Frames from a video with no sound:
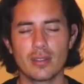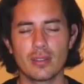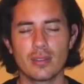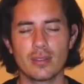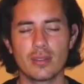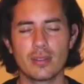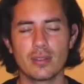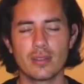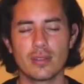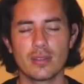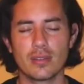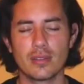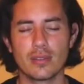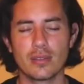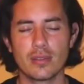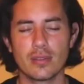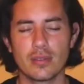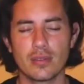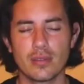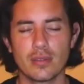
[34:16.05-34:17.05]

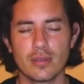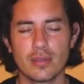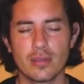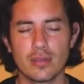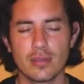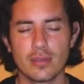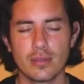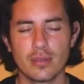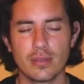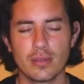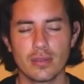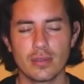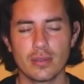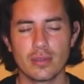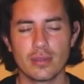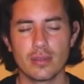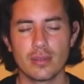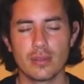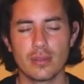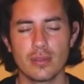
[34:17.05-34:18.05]

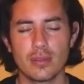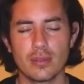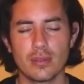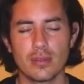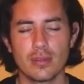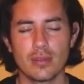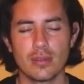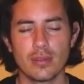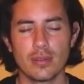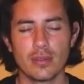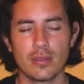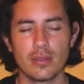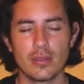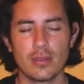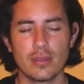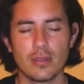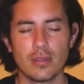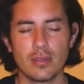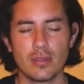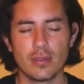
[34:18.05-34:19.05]

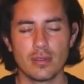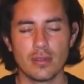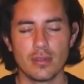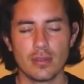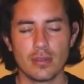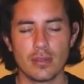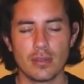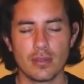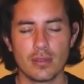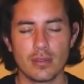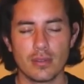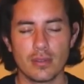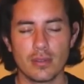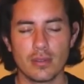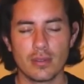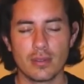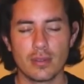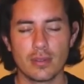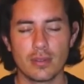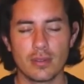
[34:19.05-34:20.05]

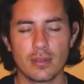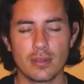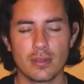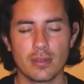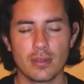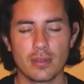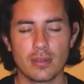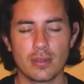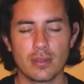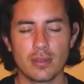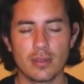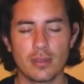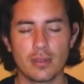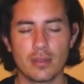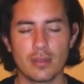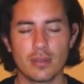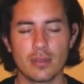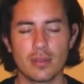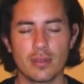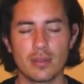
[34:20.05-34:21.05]

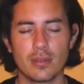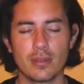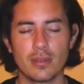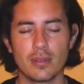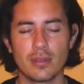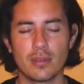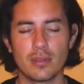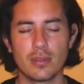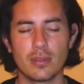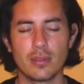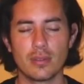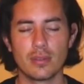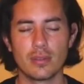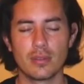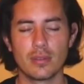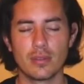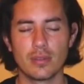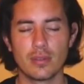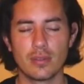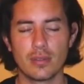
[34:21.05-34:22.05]

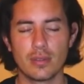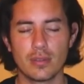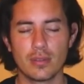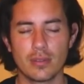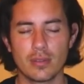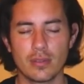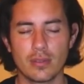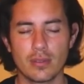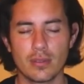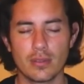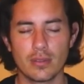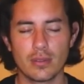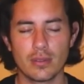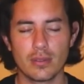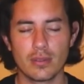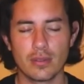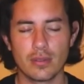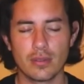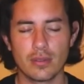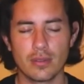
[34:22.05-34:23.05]

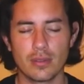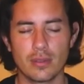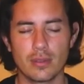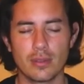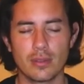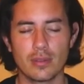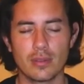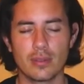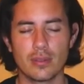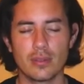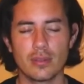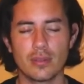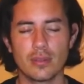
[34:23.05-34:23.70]
Nothing is said.